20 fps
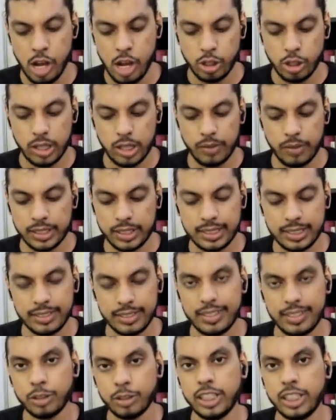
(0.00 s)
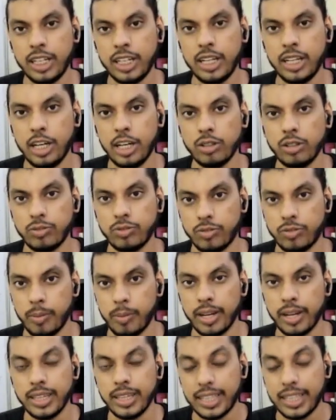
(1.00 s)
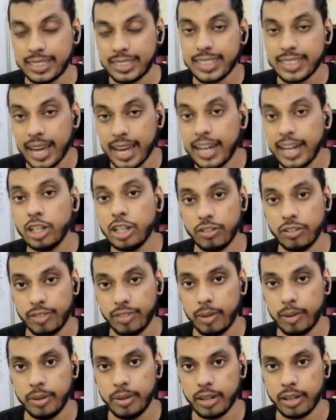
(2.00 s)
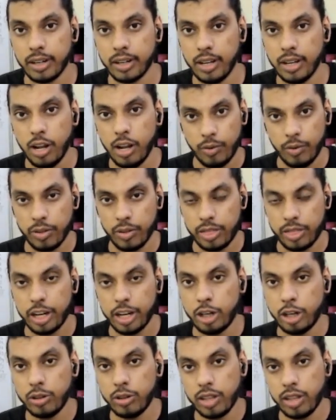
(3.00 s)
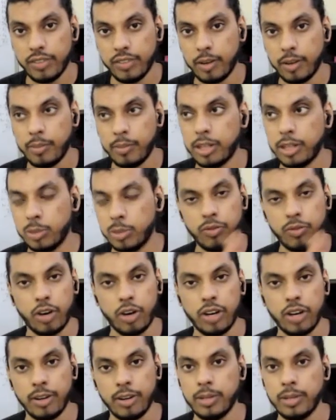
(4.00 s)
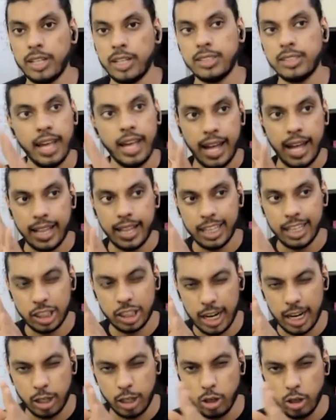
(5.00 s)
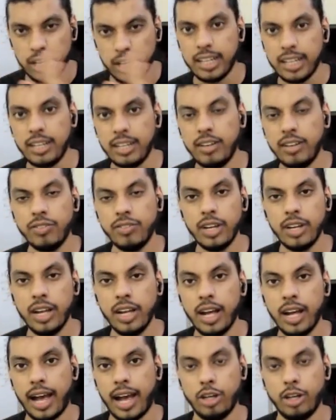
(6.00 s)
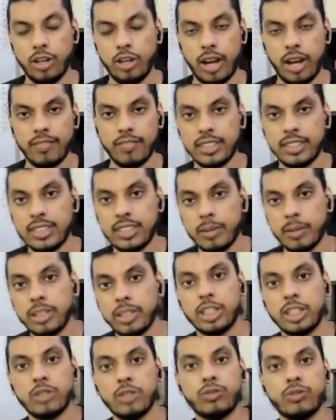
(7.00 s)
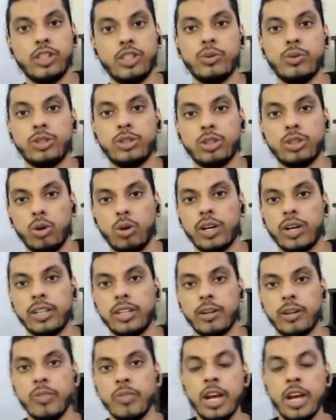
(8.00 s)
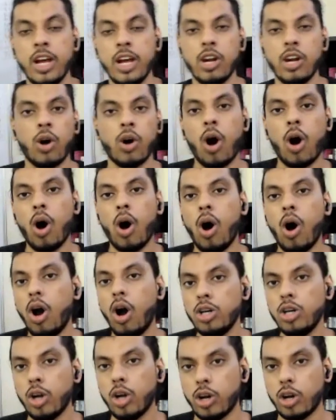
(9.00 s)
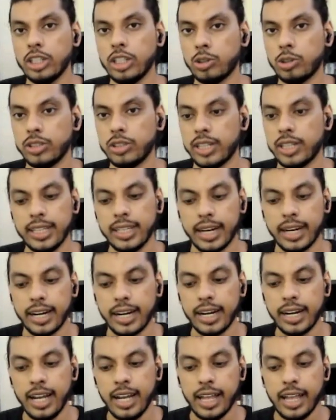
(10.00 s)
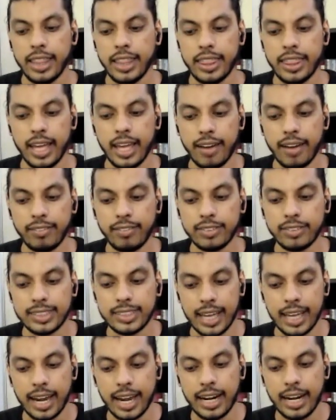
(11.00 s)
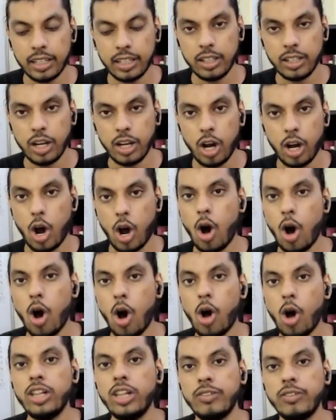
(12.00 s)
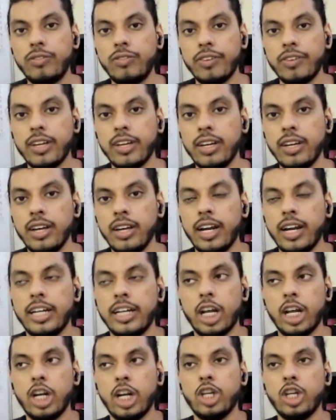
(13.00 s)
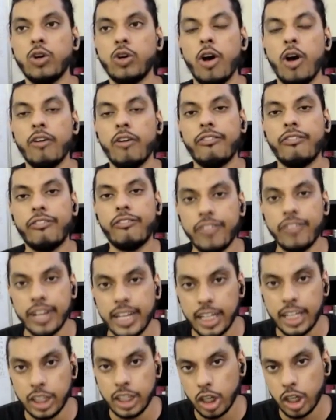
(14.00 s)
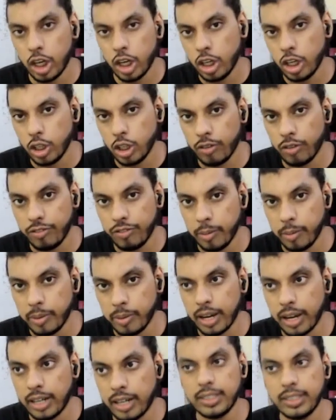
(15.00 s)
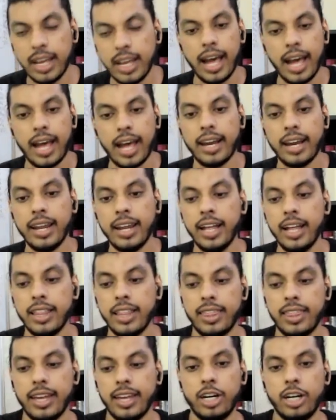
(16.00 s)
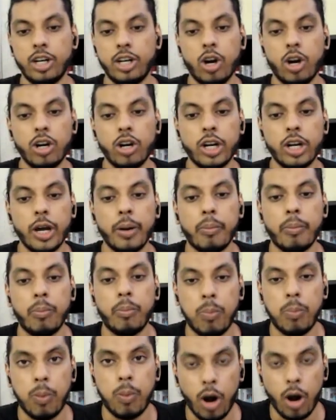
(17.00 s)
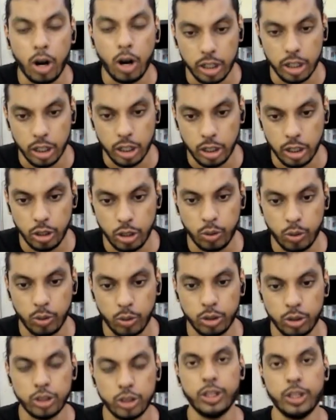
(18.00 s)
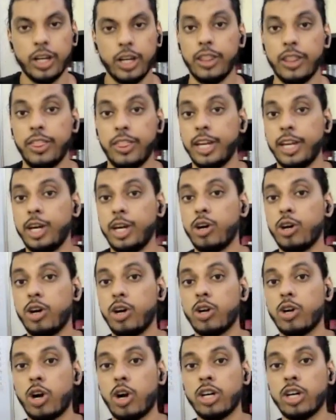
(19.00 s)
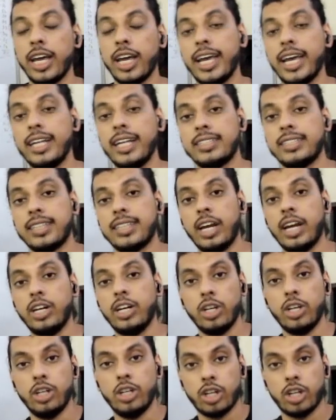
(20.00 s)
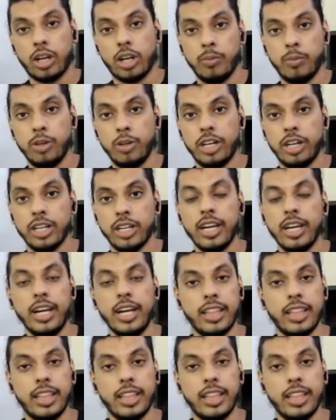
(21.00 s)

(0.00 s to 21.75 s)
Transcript: So they were sitting in your webinar, they sat in your webinar for 30 to 35 minutes, maybe 45 minutes, and they just had to leave, and you have that separate set of sequences altogether. Now, hot audience on the other end, they have sat all the way till you finish your webinars, and they did not bought your courses. They did not got inside your community.